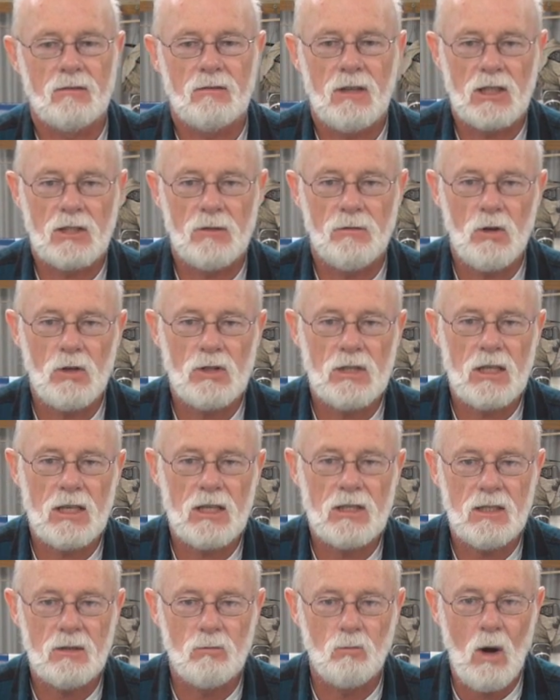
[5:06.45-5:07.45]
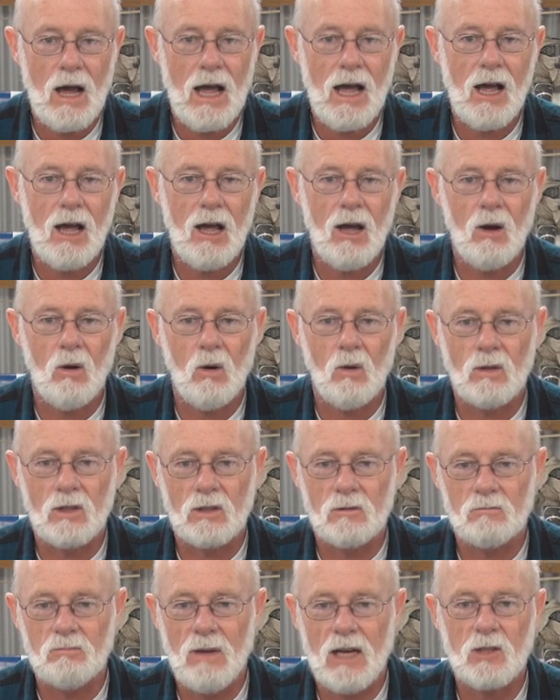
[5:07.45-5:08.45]
That's the first thing he said. Wow,
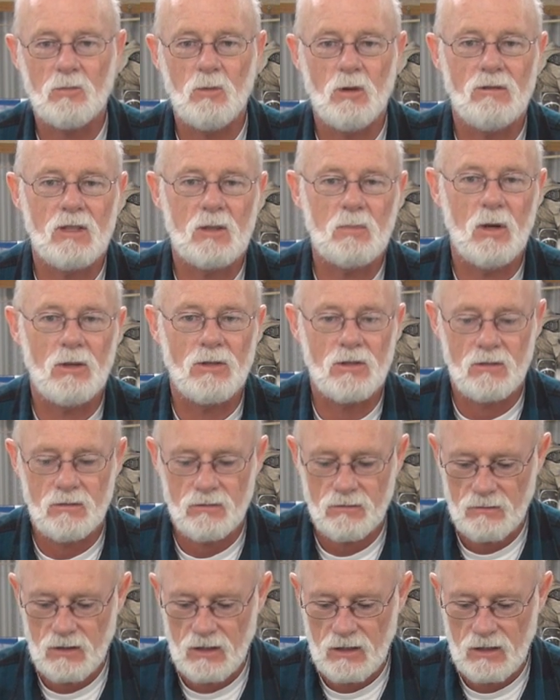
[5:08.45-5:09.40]
it's much more responsive.